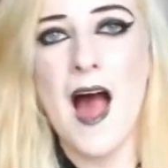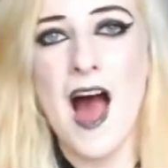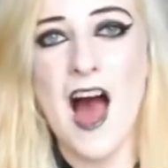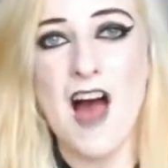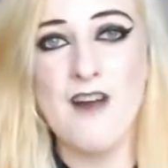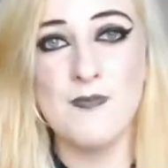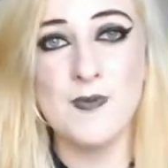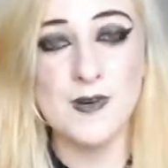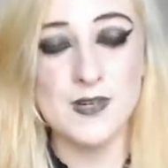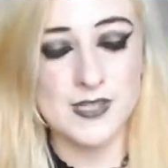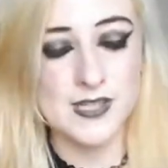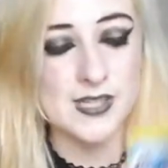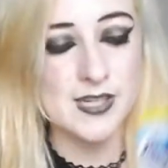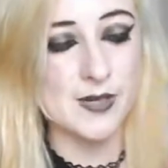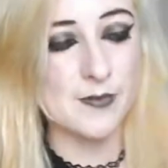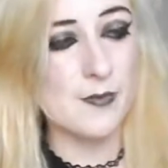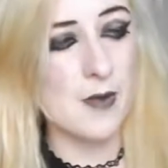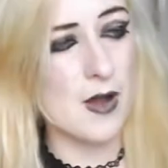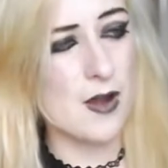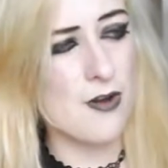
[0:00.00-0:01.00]
I bought
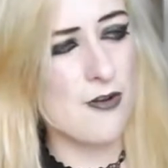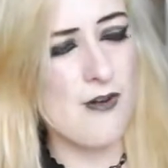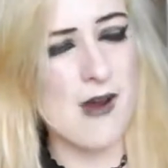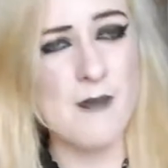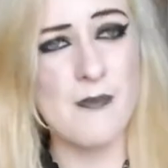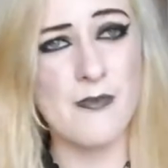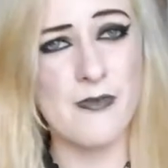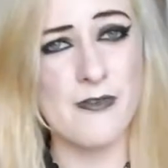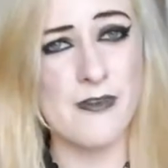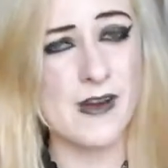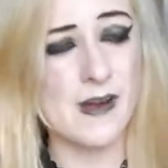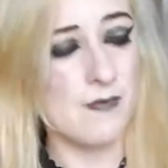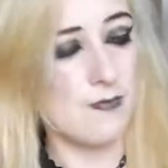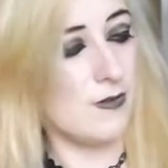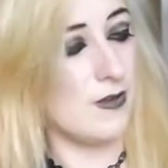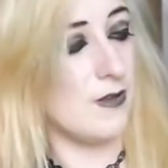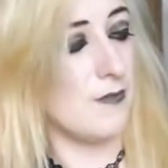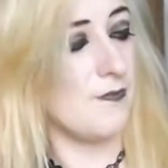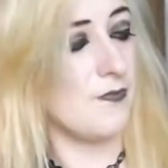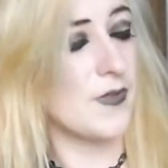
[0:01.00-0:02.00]
some cranberry
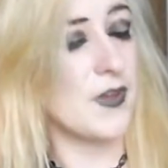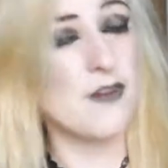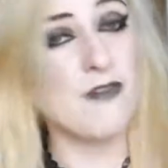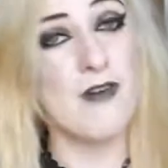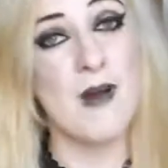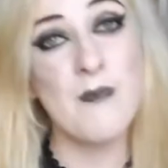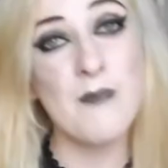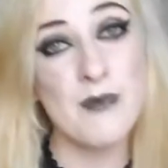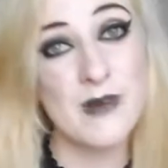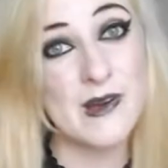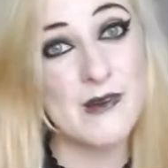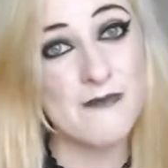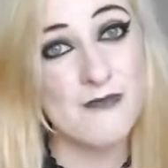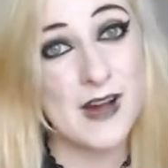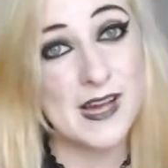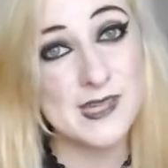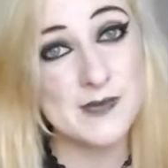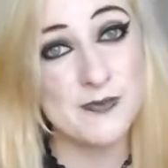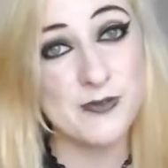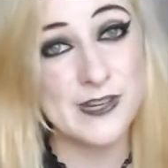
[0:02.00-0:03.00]
and
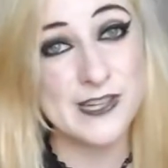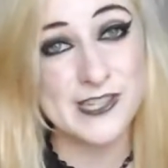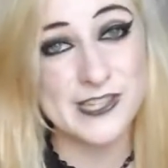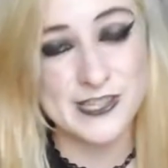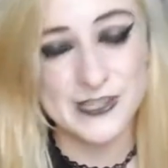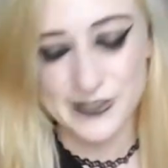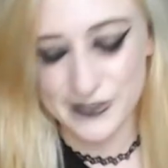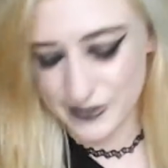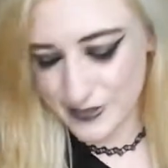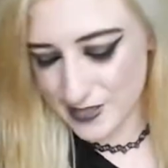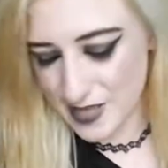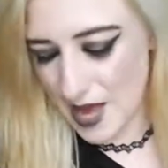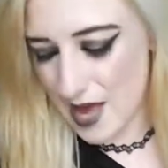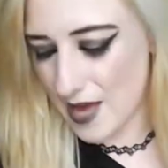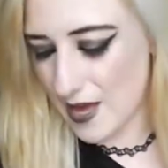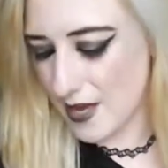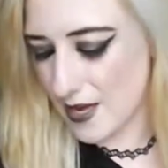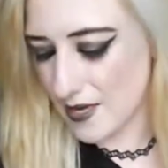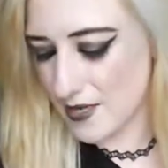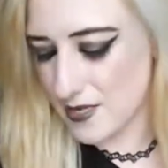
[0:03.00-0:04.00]
raspberry juice
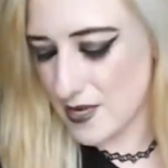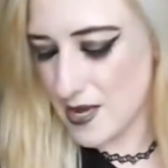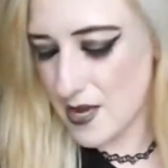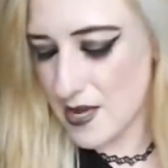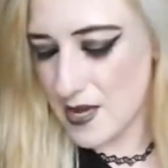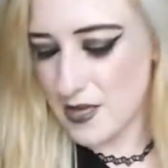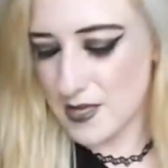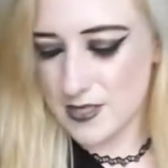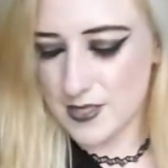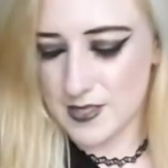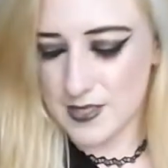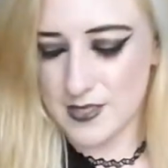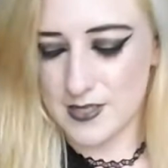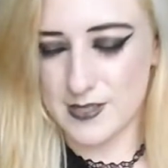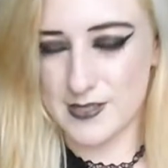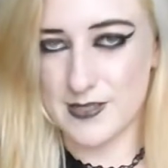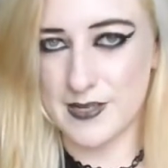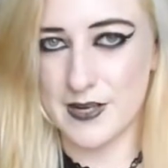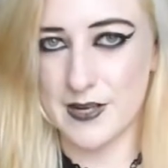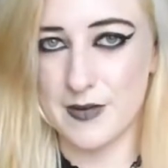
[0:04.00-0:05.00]
and
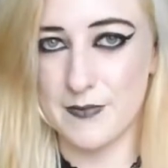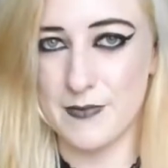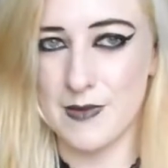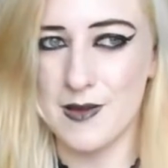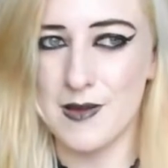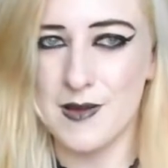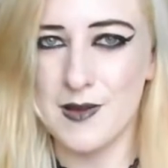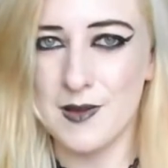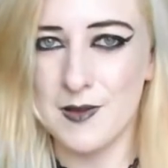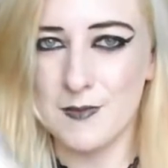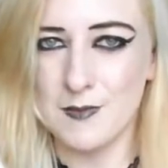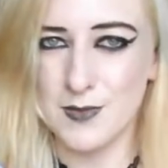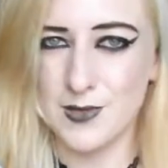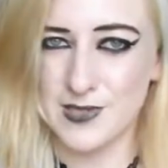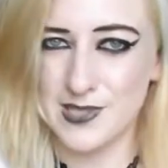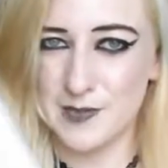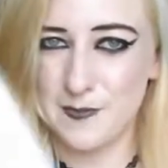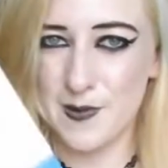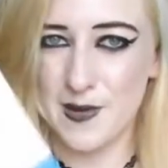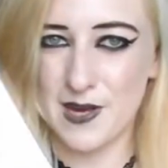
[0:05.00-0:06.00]
some
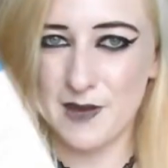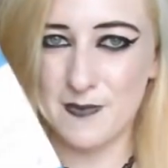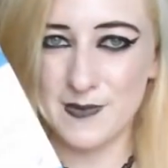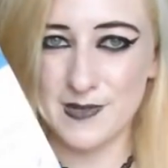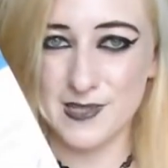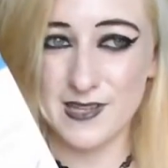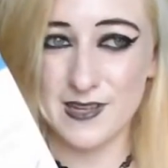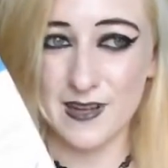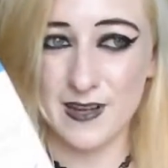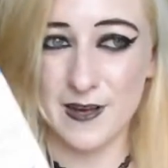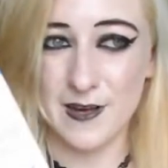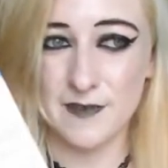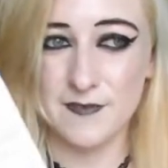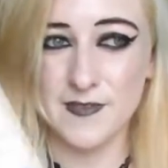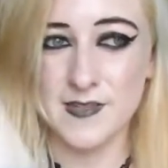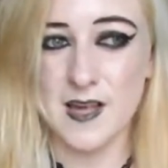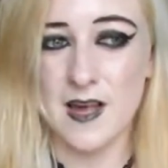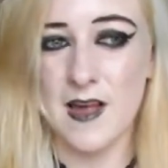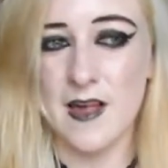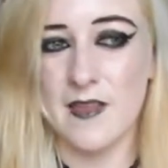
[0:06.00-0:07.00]
multi-purpose
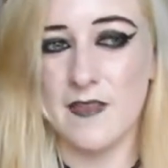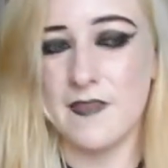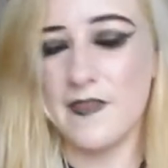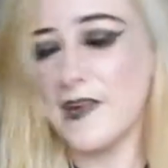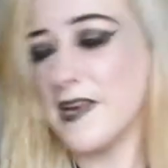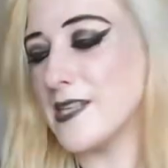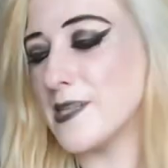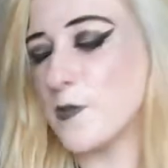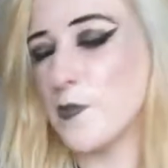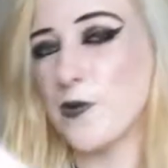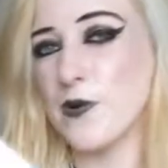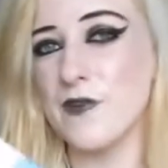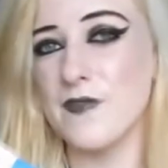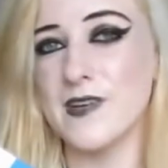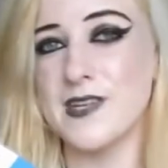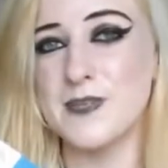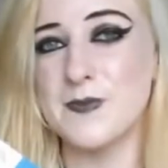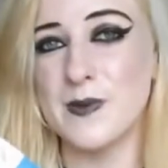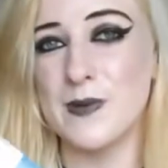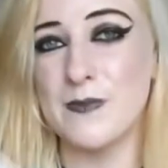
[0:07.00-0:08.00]
gloves. These are
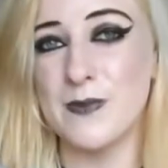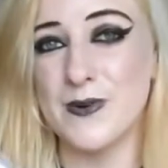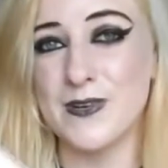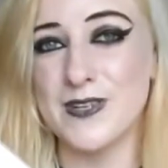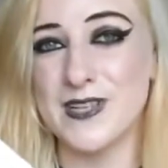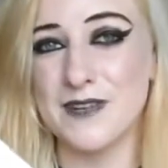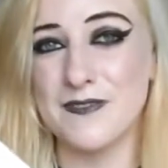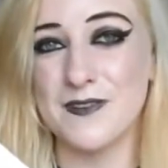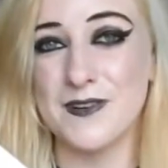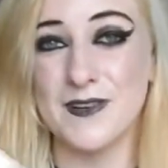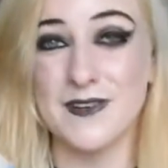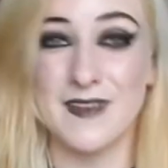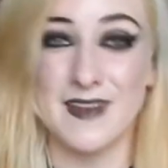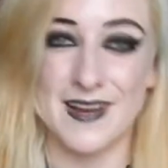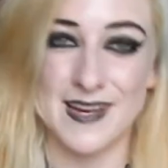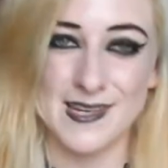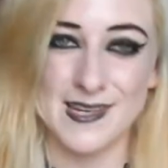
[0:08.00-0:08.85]
proving to be more difficult than I